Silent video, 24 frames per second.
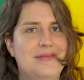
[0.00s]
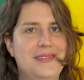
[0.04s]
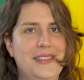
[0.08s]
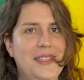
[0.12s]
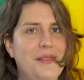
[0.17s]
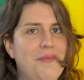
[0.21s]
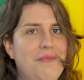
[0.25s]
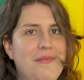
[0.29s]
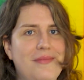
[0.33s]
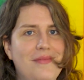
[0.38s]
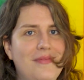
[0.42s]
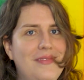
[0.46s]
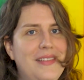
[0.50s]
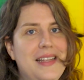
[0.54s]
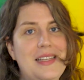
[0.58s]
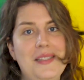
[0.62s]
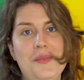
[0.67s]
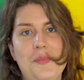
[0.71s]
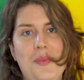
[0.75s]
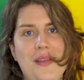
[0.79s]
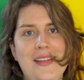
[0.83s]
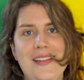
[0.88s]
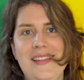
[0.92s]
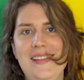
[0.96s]
some
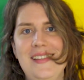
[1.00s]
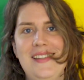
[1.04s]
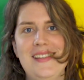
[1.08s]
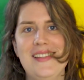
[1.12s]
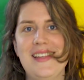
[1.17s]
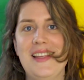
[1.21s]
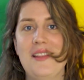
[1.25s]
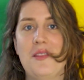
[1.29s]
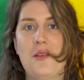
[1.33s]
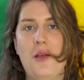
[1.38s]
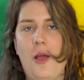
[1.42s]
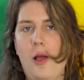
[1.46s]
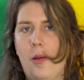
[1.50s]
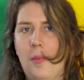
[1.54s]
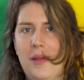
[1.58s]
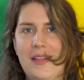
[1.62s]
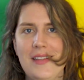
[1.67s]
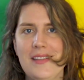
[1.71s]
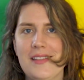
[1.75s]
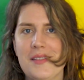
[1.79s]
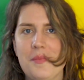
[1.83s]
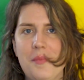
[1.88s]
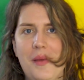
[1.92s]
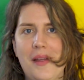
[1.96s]
lesbians in the
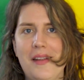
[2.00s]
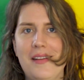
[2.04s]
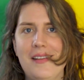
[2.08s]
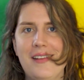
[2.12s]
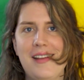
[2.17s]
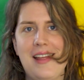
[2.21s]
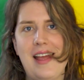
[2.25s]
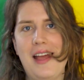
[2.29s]
comments might